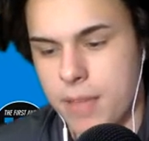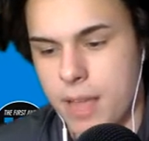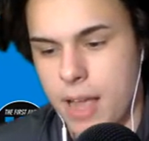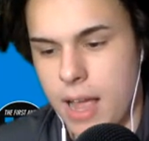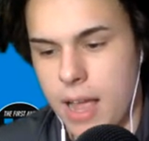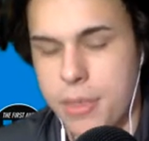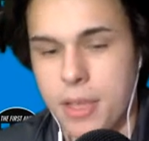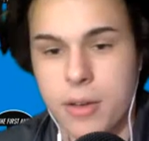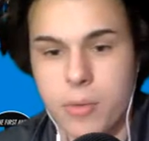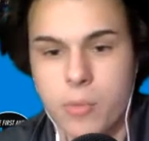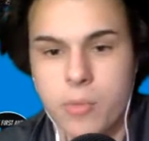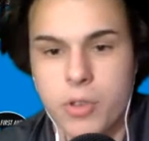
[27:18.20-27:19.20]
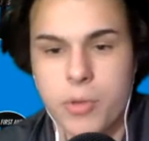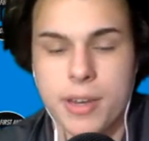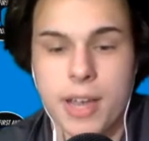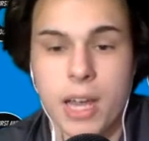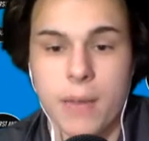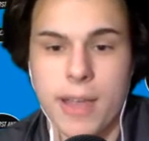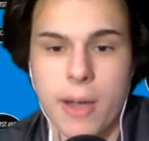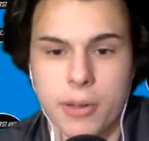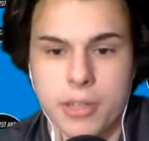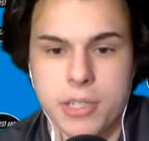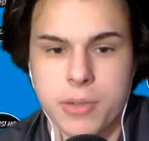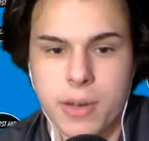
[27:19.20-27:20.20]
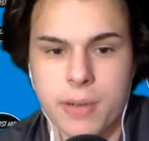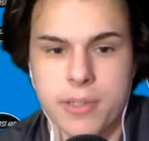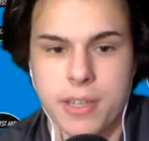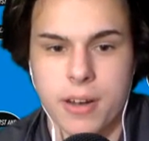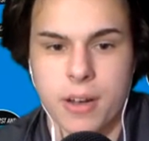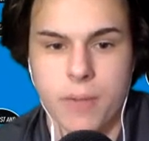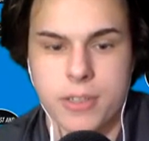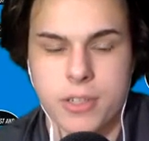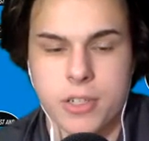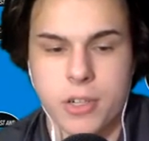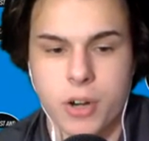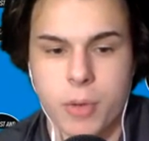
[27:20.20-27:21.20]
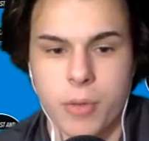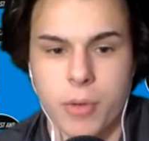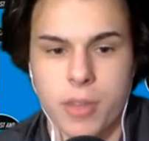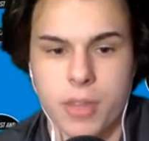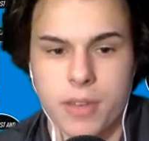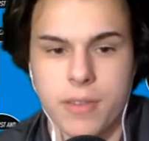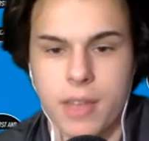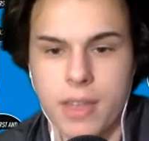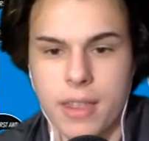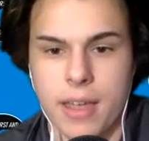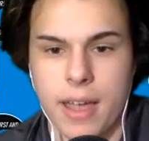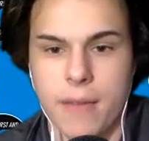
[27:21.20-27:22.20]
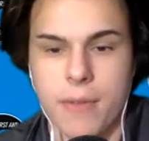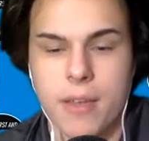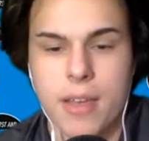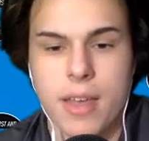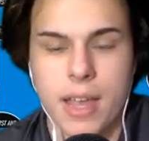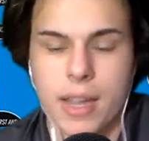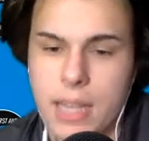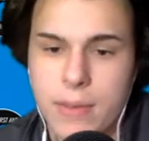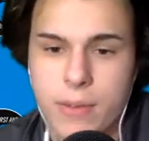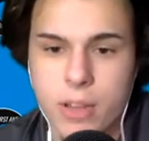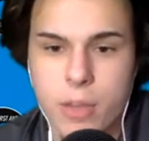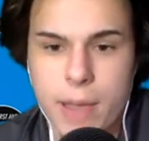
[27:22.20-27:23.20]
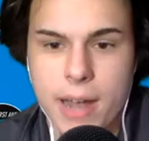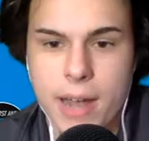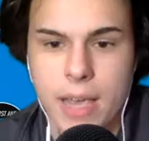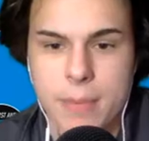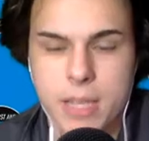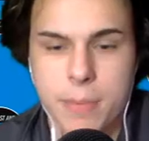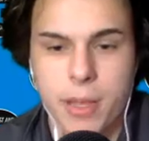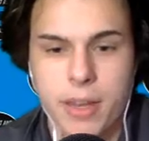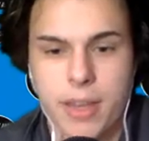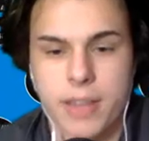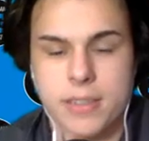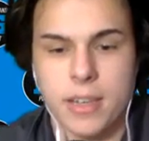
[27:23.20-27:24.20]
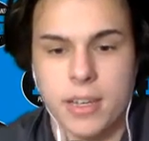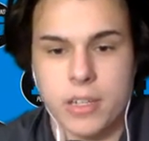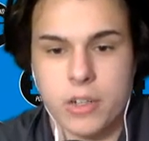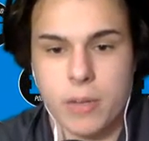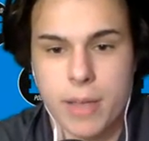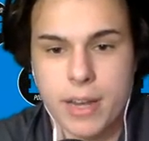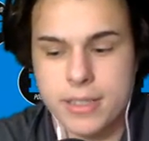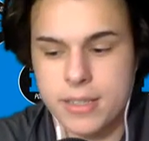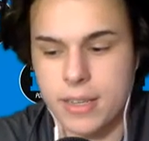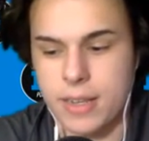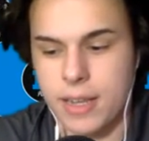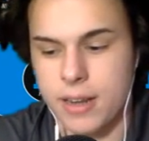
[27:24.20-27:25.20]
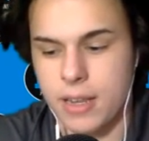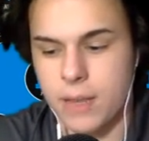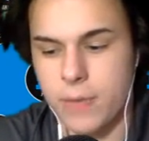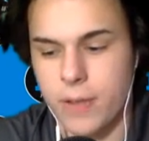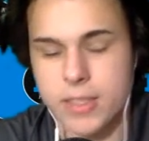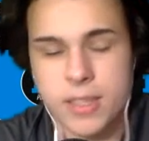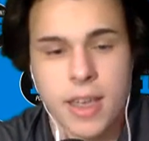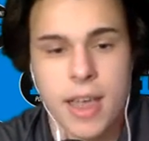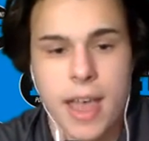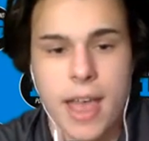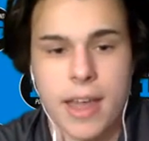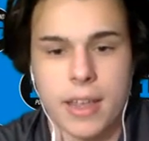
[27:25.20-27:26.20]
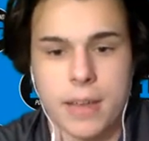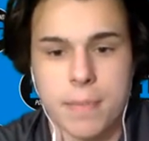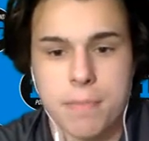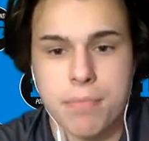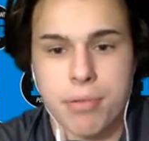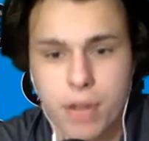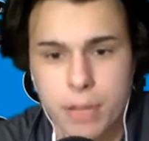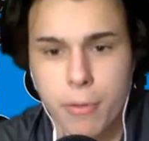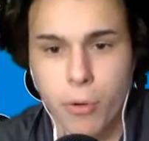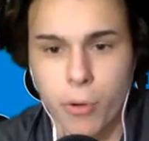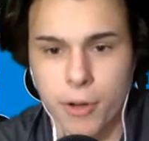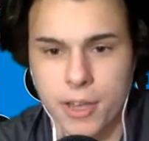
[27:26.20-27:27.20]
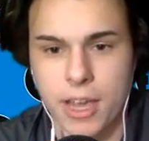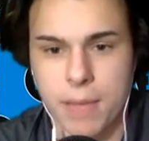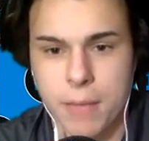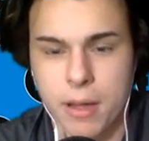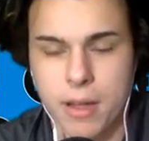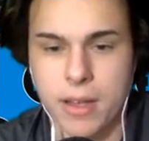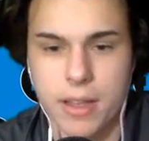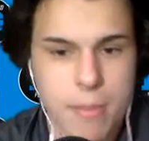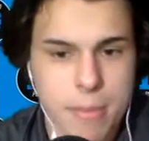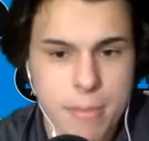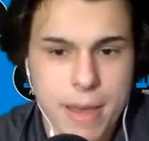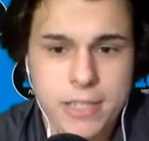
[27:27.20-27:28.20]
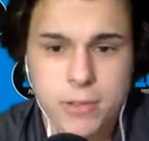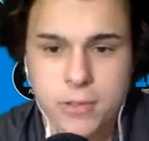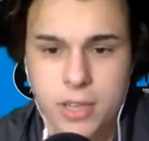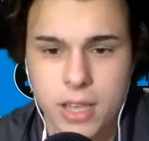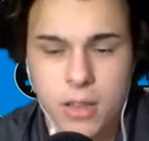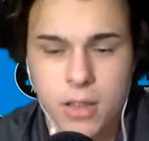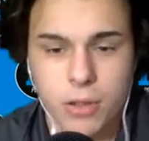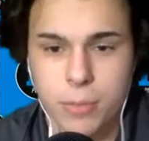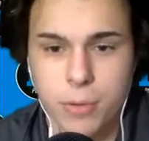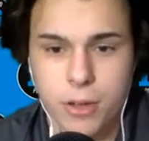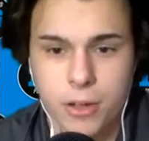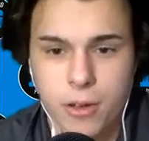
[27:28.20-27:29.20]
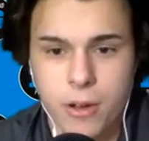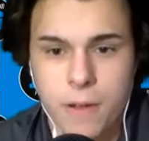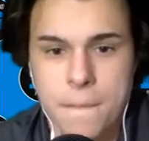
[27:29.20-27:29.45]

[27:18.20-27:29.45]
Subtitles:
I think you can kind of count on this Ohio State offense to show up the way they have. And even in their bad games, they played against a tremendous Indiana defense, had a pretty poor game. I mean, Master Teague looked pretty good.